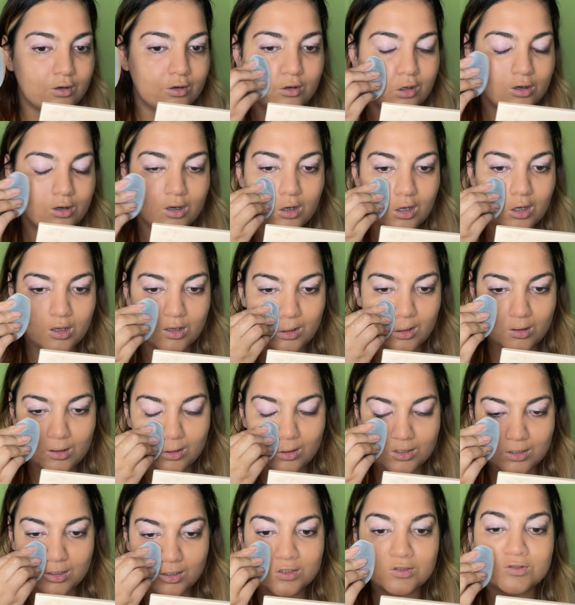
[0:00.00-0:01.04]
ugh,
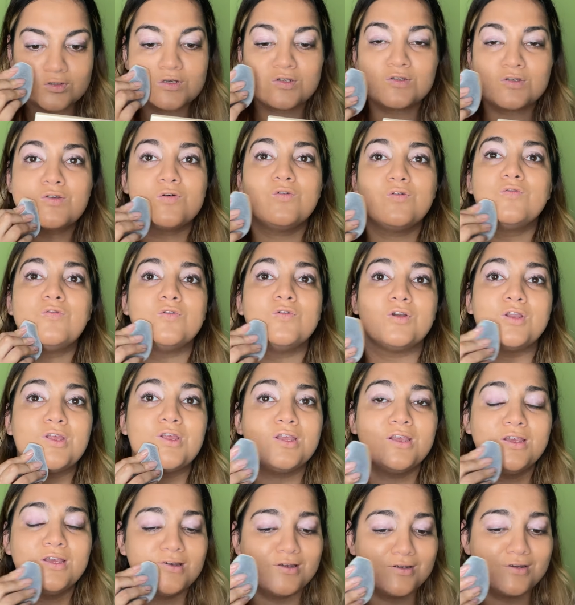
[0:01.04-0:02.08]
it's just so
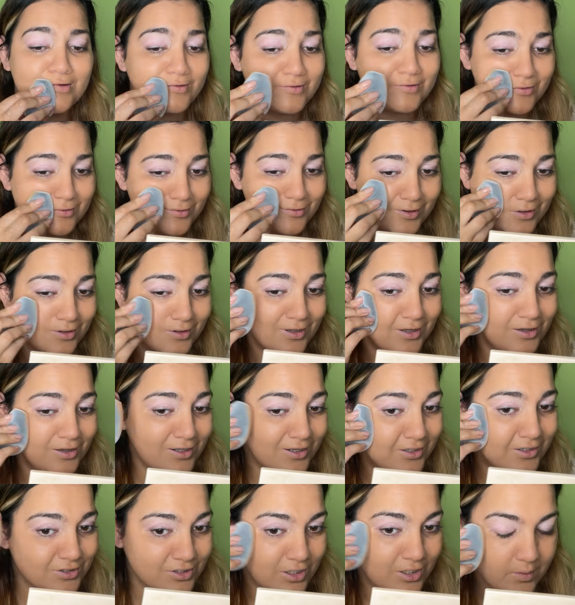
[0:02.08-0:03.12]
funny. It's, it
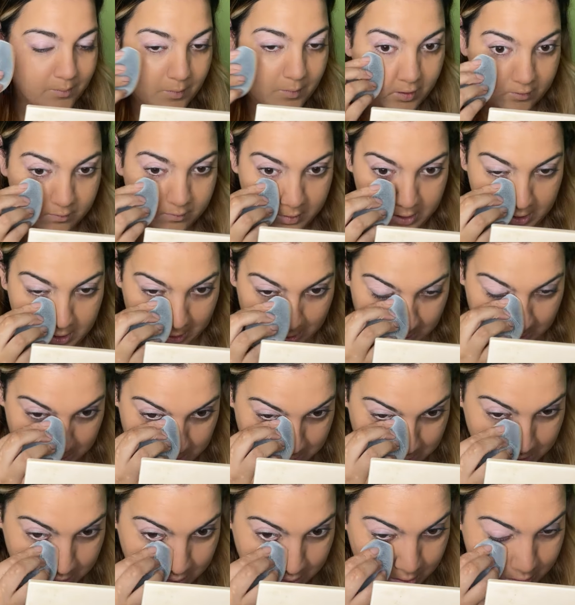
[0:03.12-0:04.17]
literally makes me die
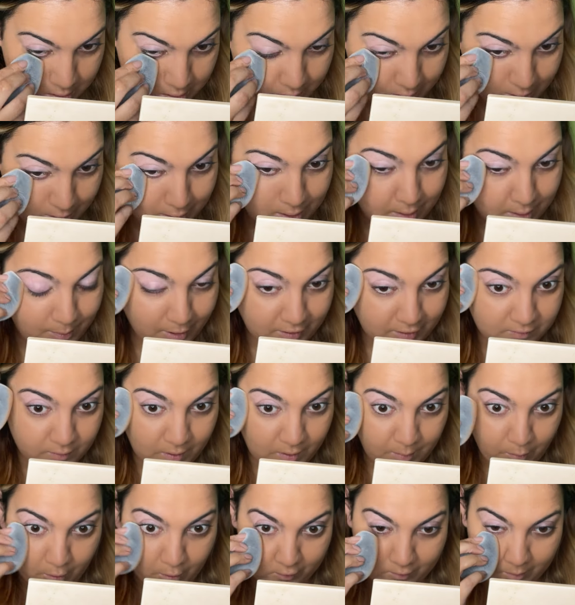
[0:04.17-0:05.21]
in the best way
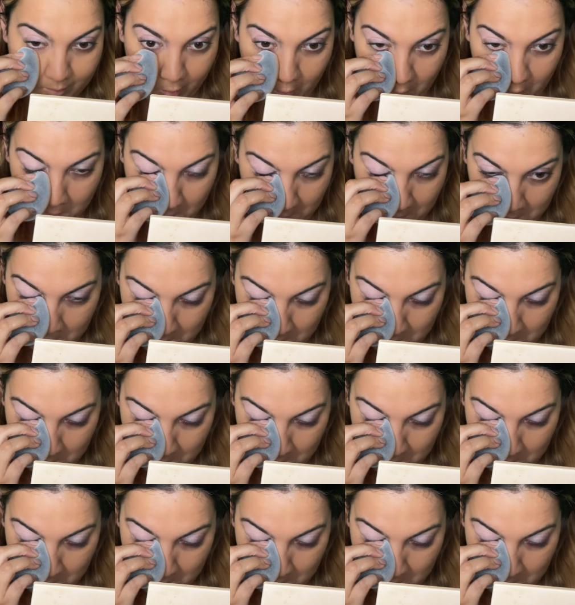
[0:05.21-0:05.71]
possible.